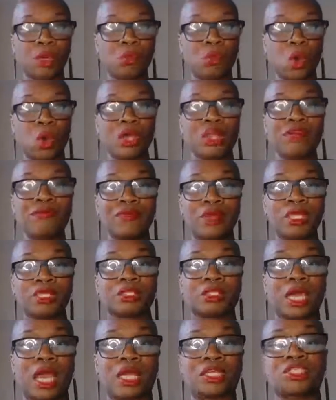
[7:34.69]
What
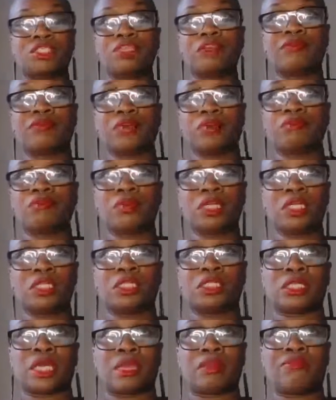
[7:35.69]
events actually feel really
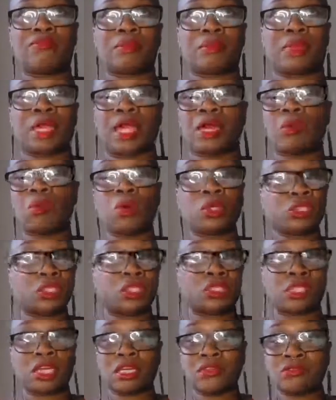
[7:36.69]
safe for me? And what
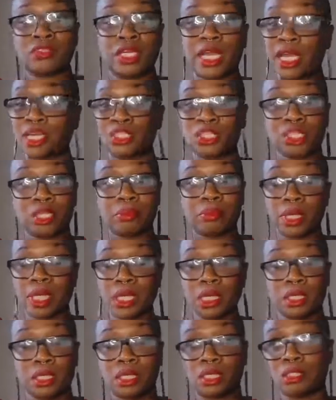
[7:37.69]
does safety actually
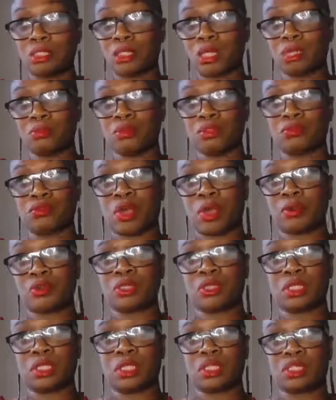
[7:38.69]
mean in terms of going
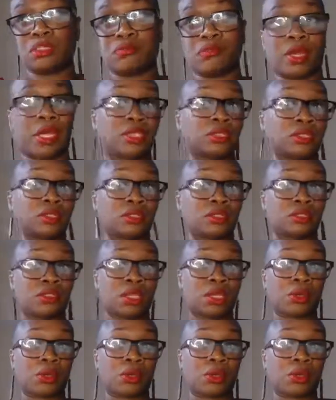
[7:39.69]
to these events?